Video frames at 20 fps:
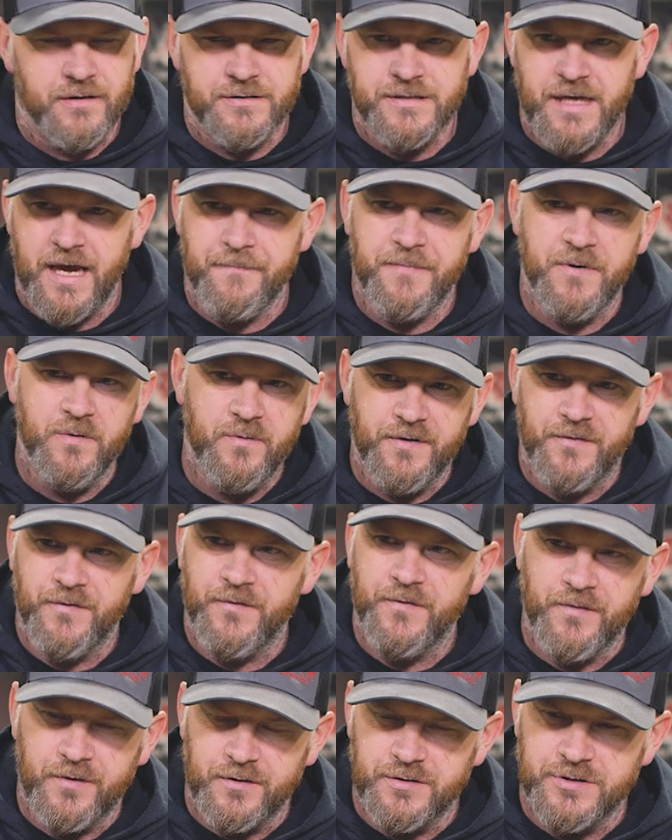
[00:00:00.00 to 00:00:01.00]
I was happy
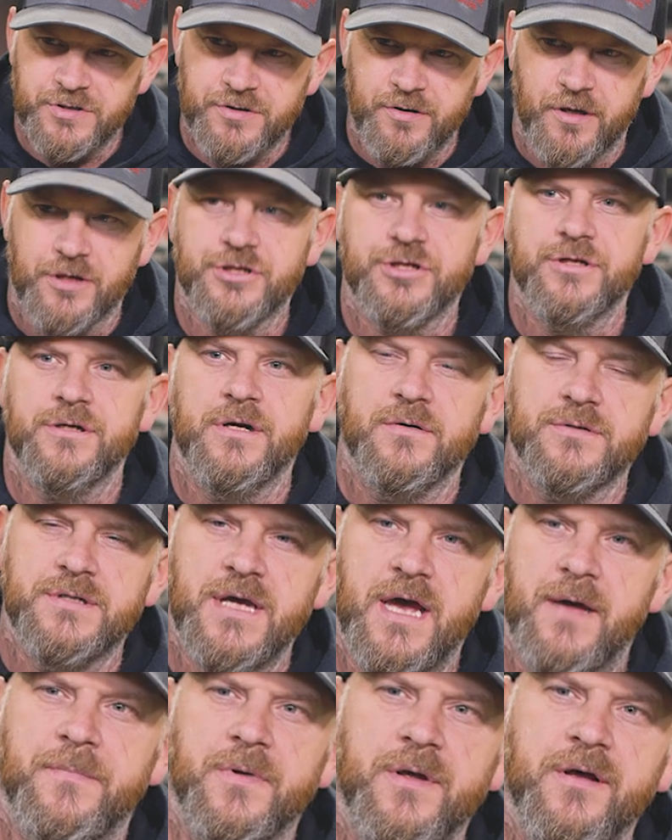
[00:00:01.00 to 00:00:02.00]
with the construction. I was
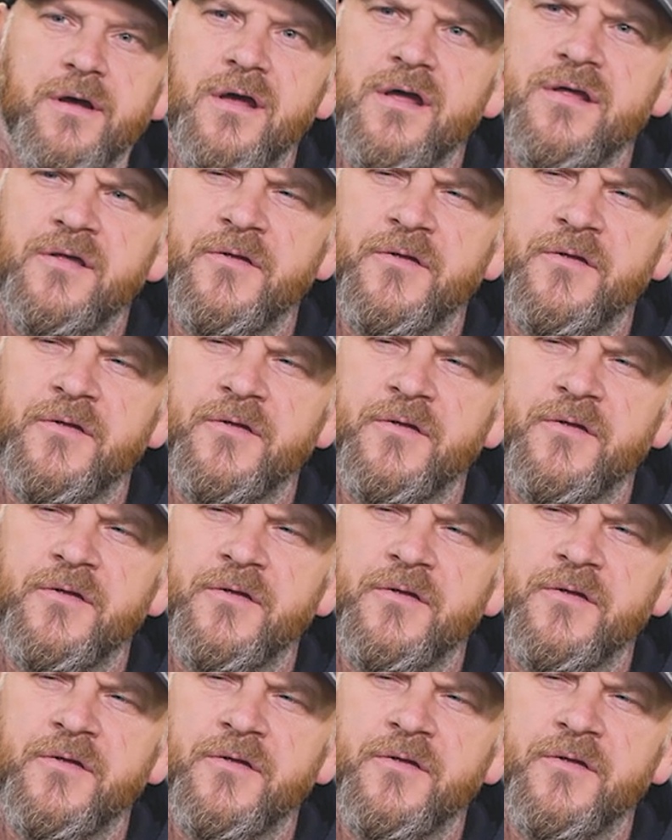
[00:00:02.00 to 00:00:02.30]
happy.